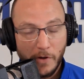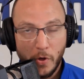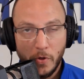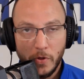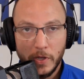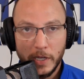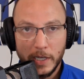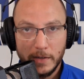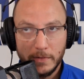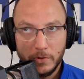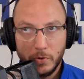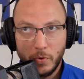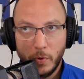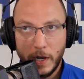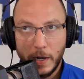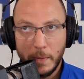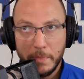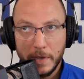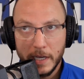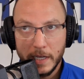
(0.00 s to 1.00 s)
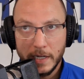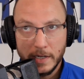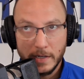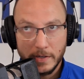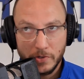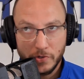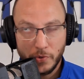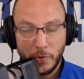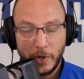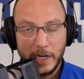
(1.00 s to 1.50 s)
falling quite a bit
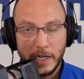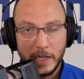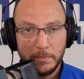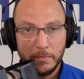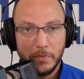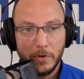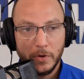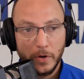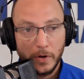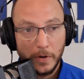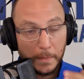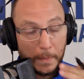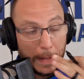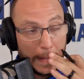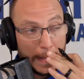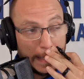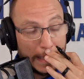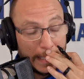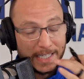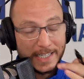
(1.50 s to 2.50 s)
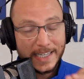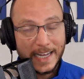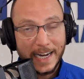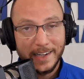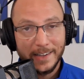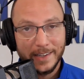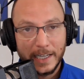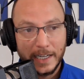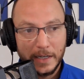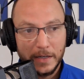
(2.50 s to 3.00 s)
and trading or
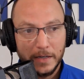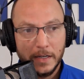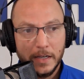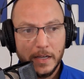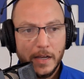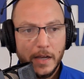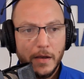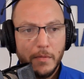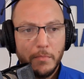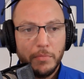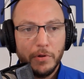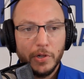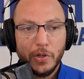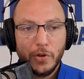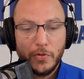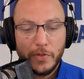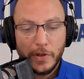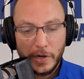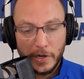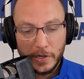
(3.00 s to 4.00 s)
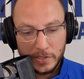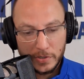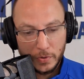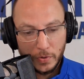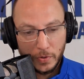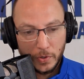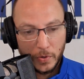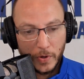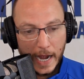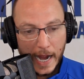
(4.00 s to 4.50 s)
settling below their
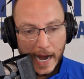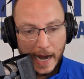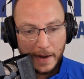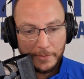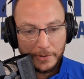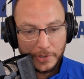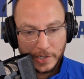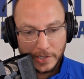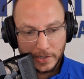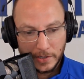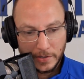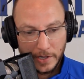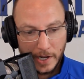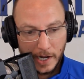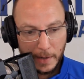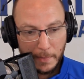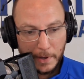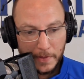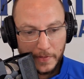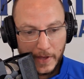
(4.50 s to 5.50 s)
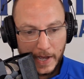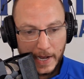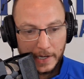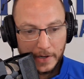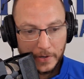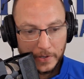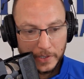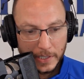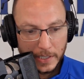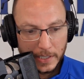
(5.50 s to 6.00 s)
historical averages. I'll talk about
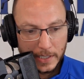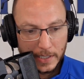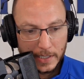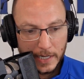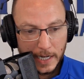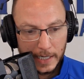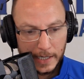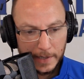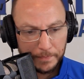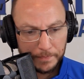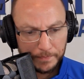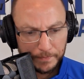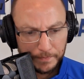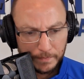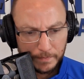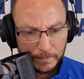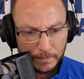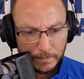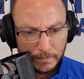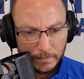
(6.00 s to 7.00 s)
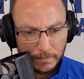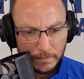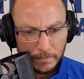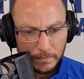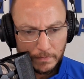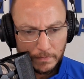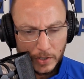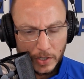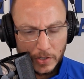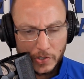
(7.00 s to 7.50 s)
that here in just a second.
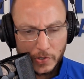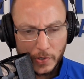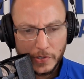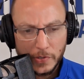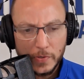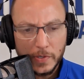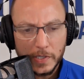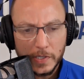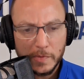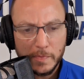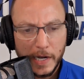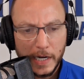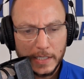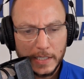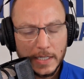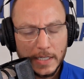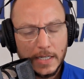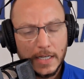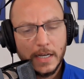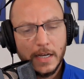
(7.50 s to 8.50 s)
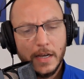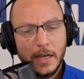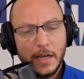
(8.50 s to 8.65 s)
So I do expect